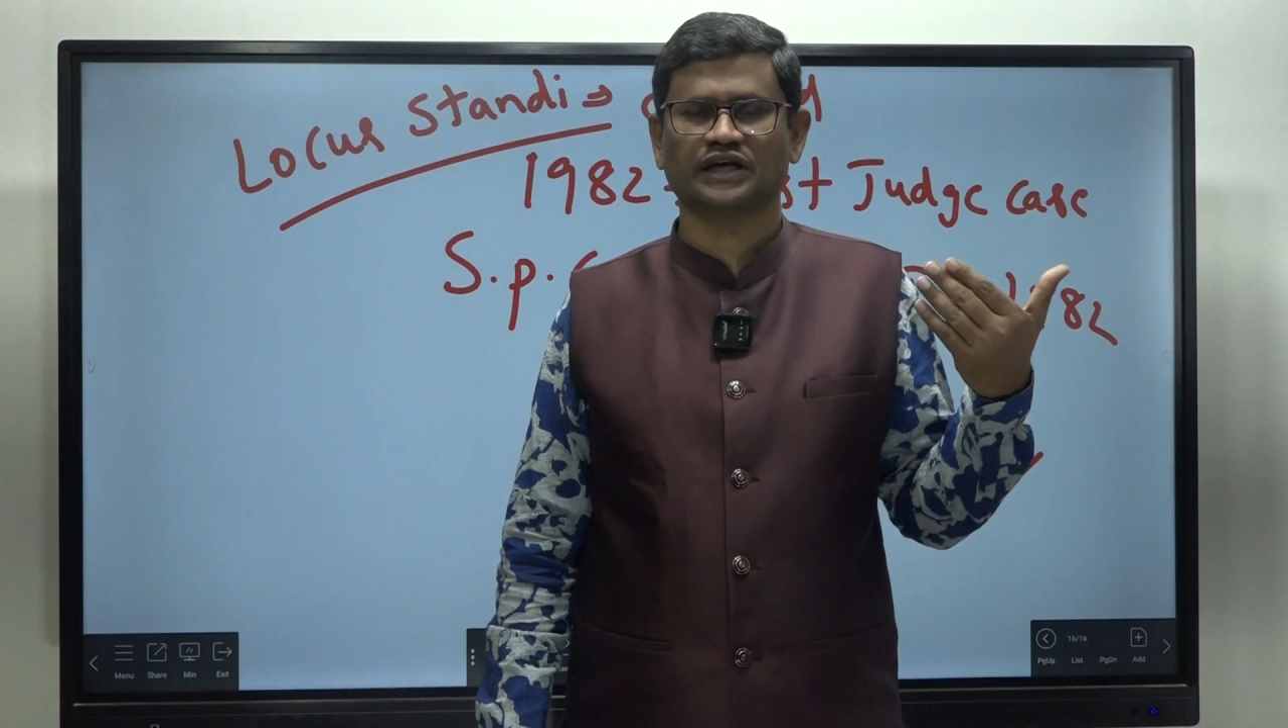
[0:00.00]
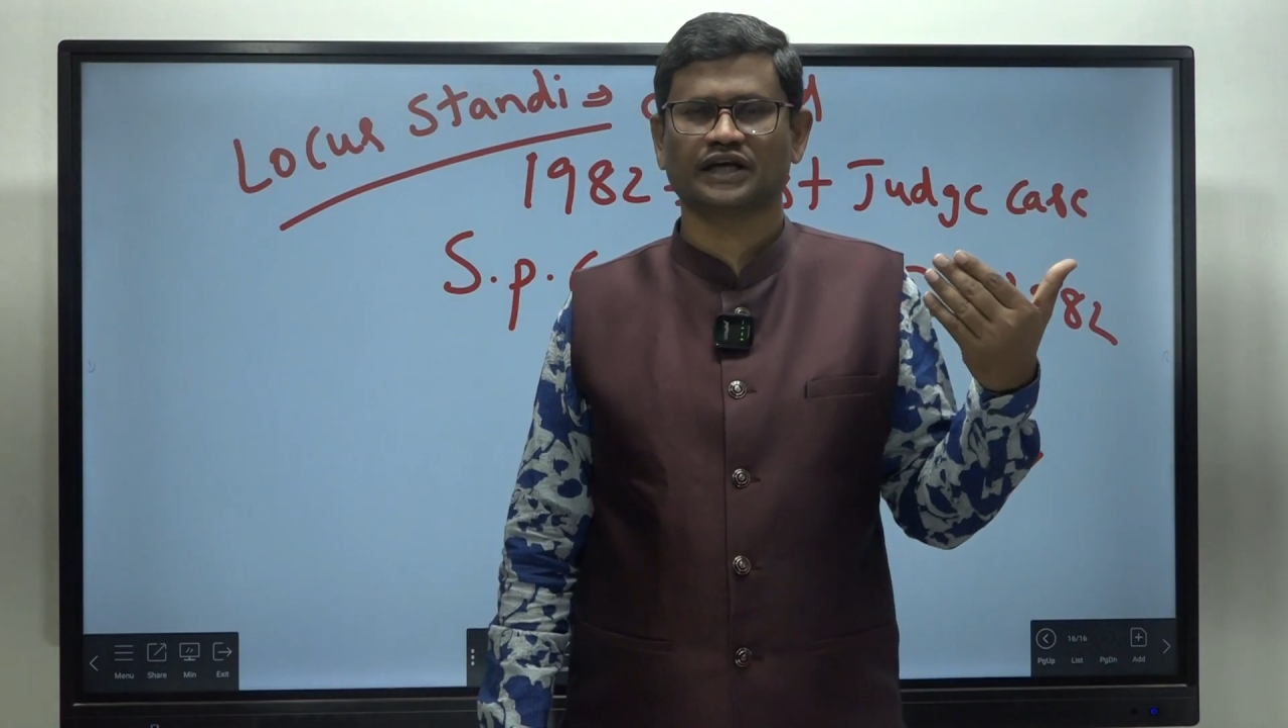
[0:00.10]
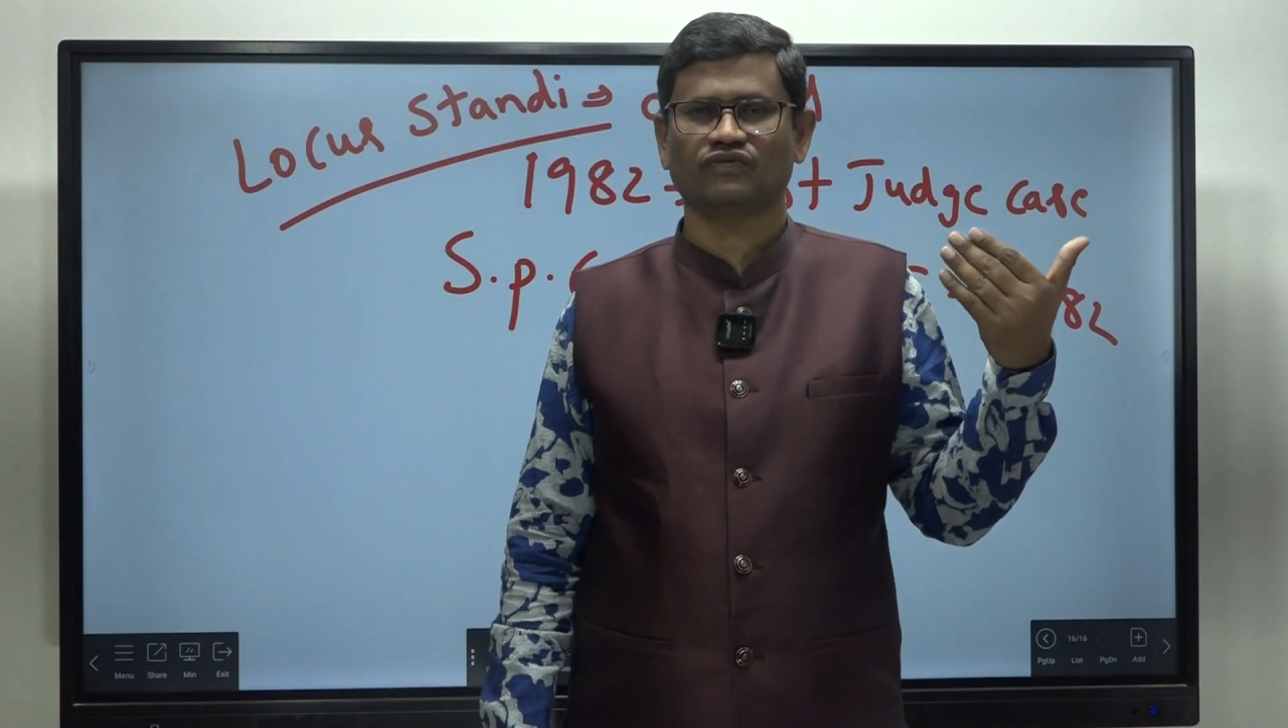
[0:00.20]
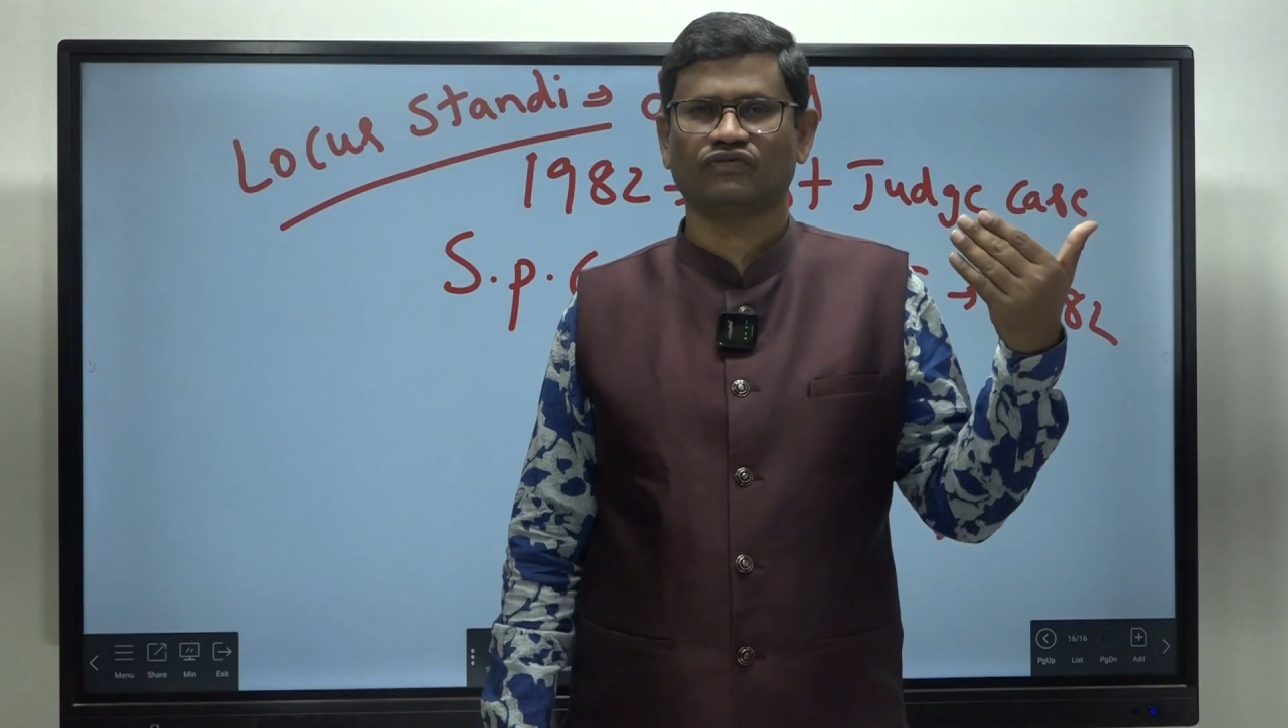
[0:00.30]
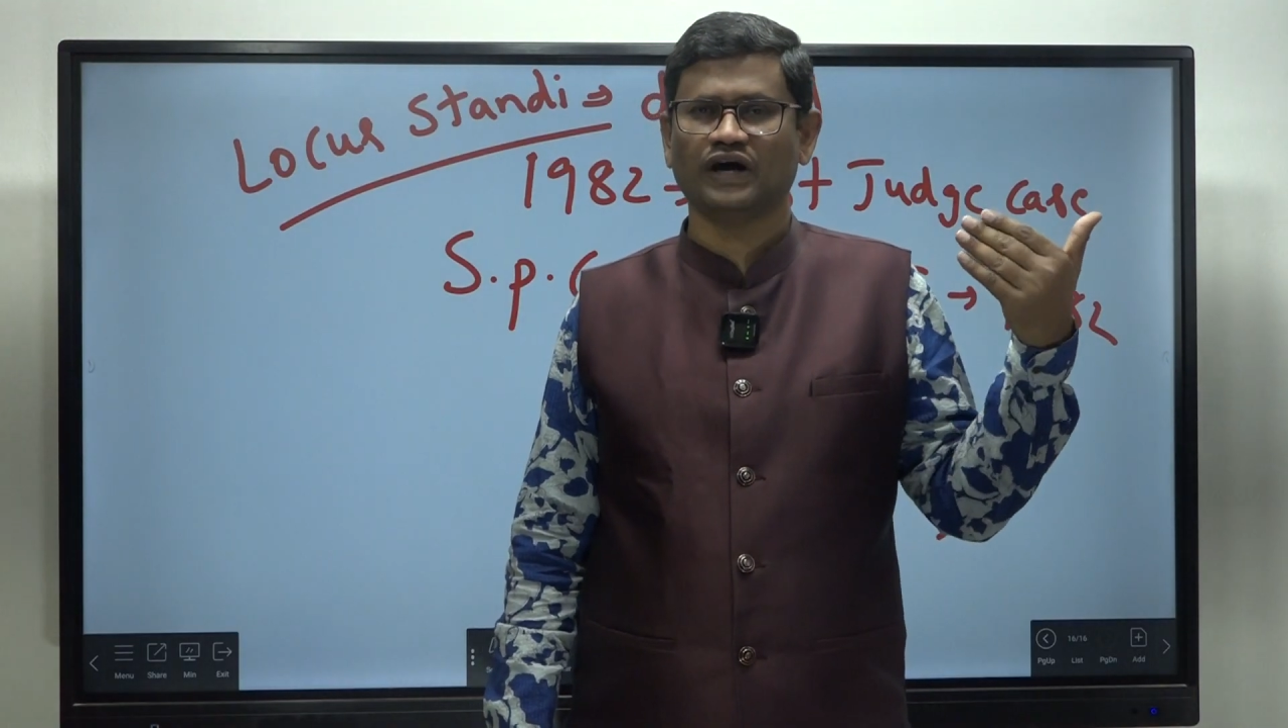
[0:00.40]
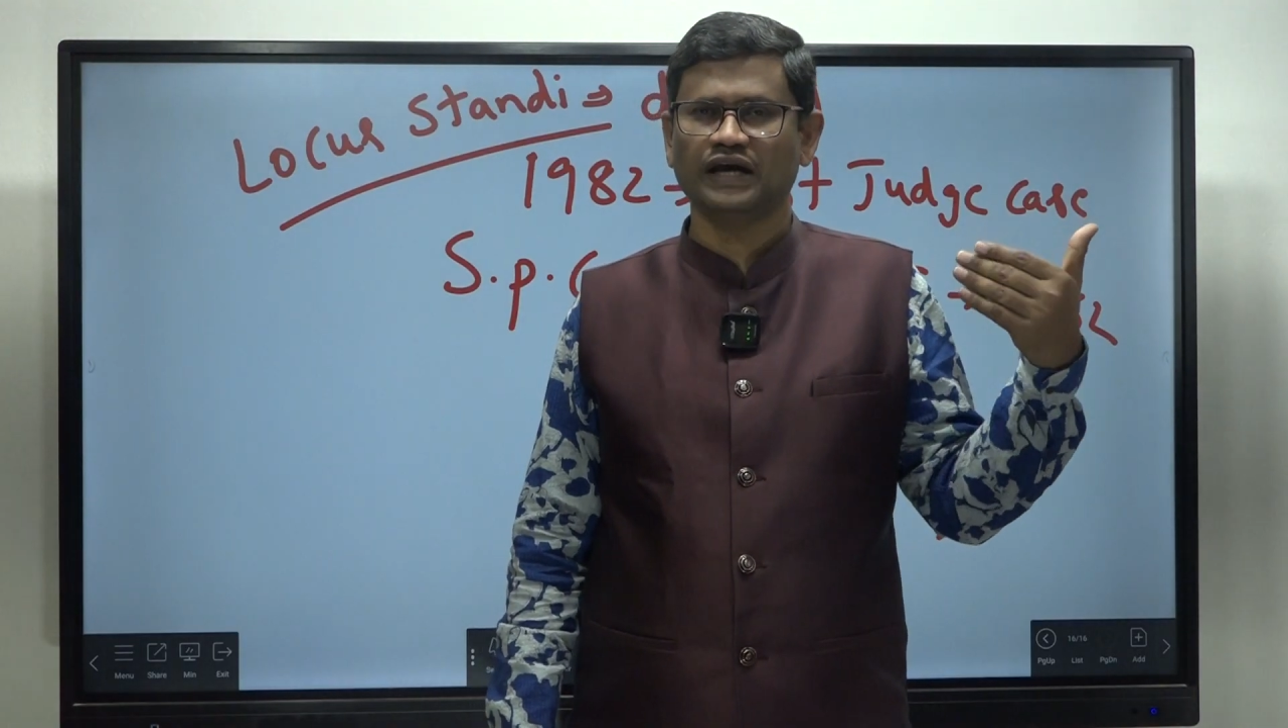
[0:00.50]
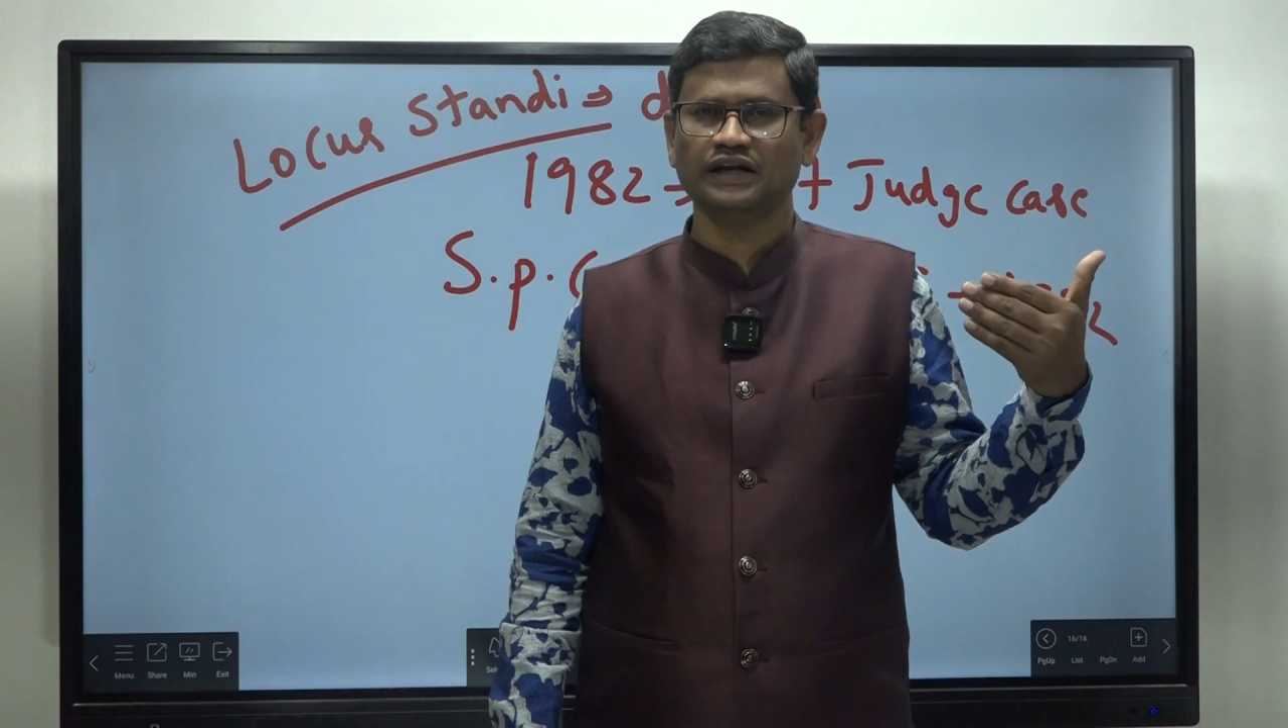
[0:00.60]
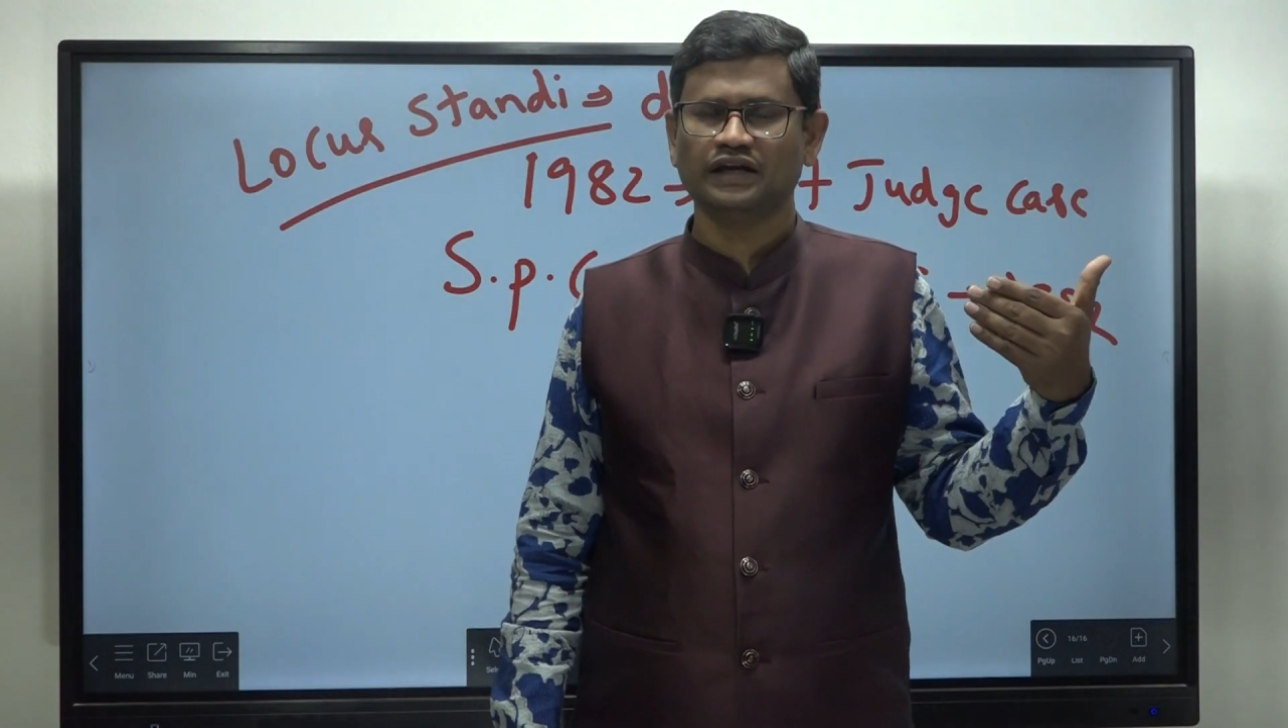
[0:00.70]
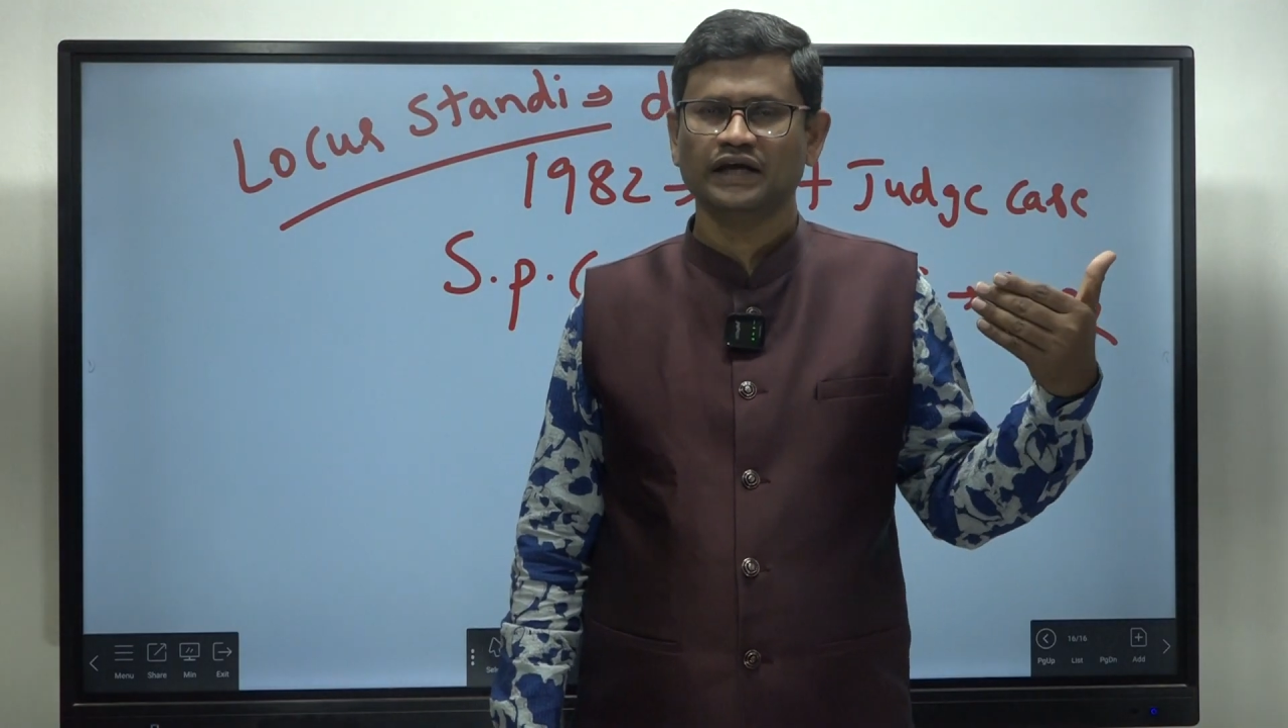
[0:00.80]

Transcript: can file